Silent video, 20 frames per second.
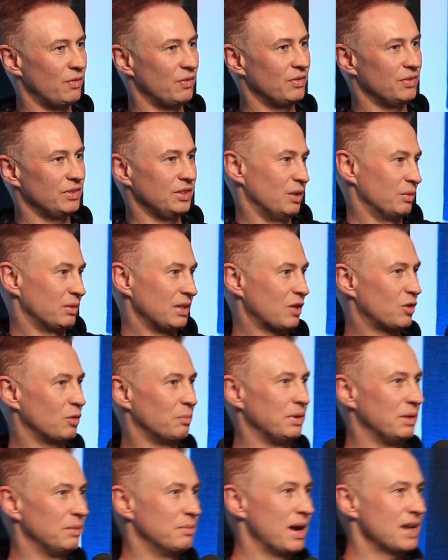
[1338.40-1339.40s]
you know, that could
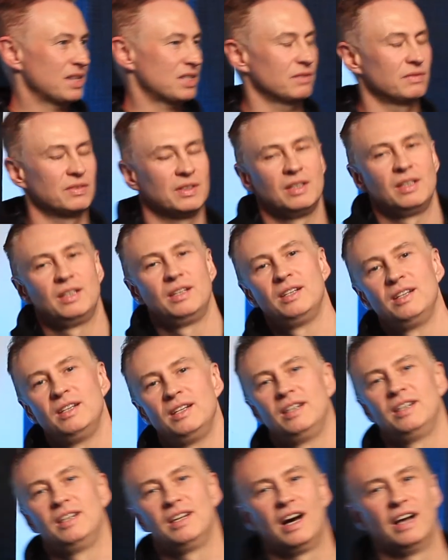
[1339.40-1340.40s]
be massive.
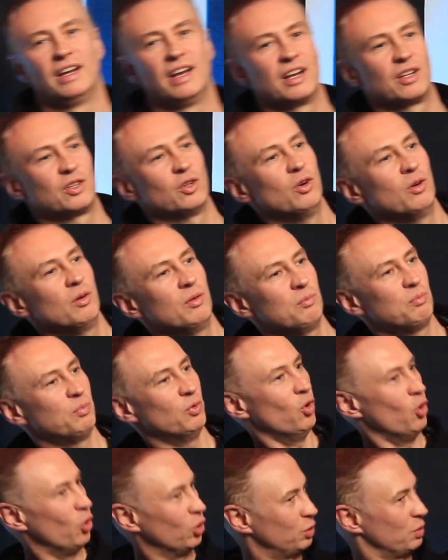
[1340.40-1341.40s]
And then I thought,
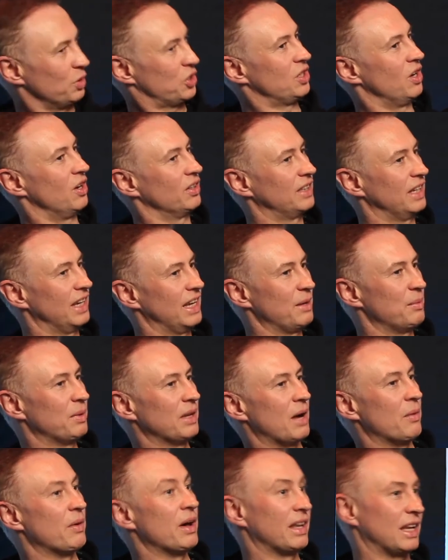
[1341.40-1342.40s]
do I start the label
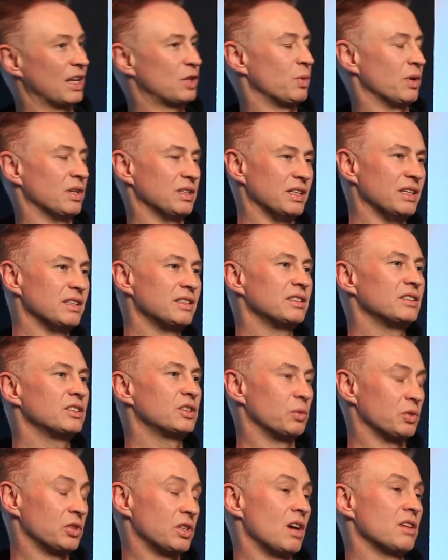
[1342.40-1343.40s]
now? And that's what I did.
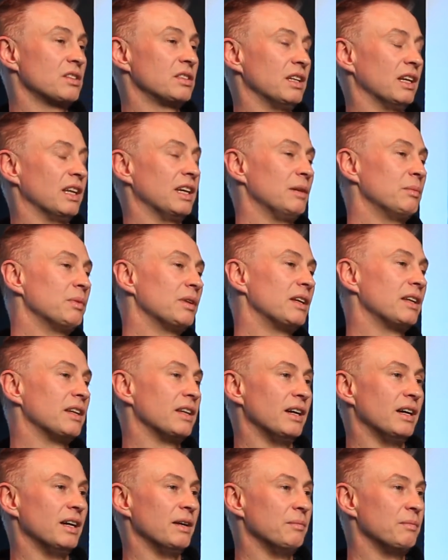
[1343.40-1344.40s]
So I started the label,
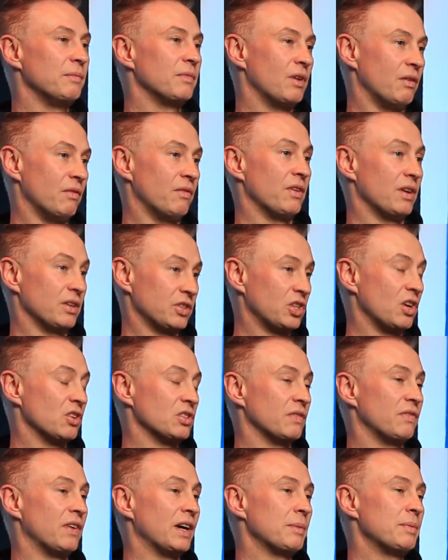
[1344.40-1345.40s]
and
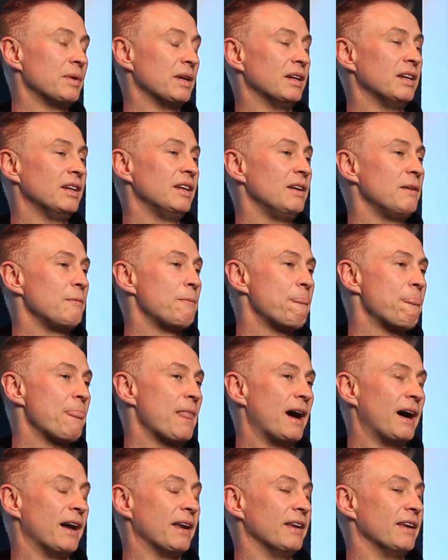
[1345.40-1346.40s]
started Viper,
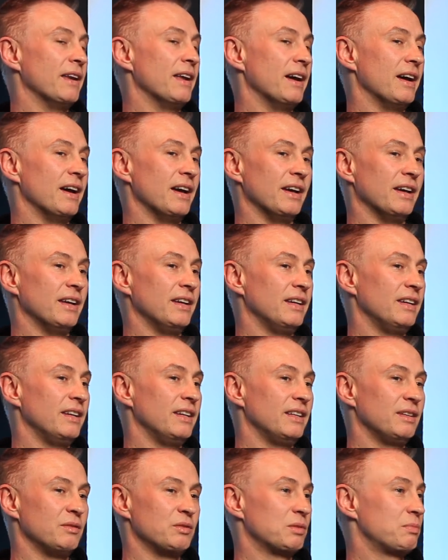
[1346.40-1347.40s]
and it
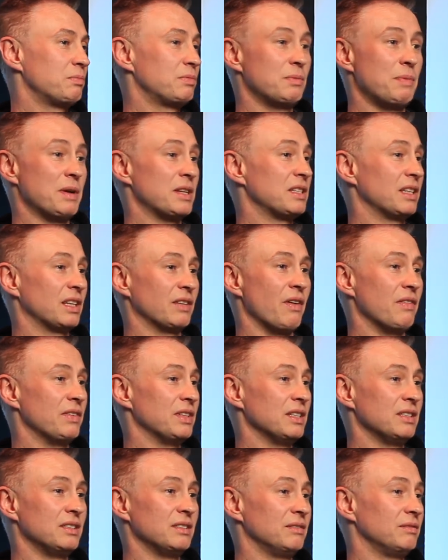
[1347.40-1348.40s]
was the best thing I've ever
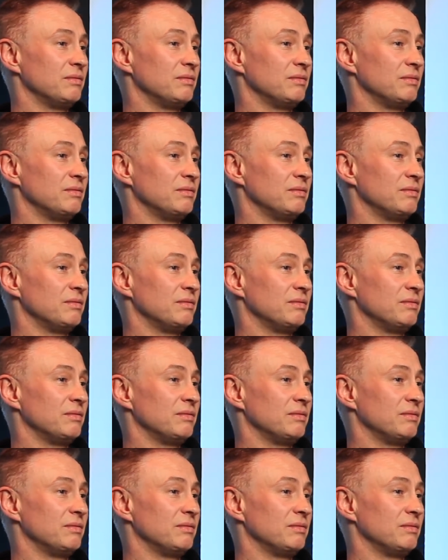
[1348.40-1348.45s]
did.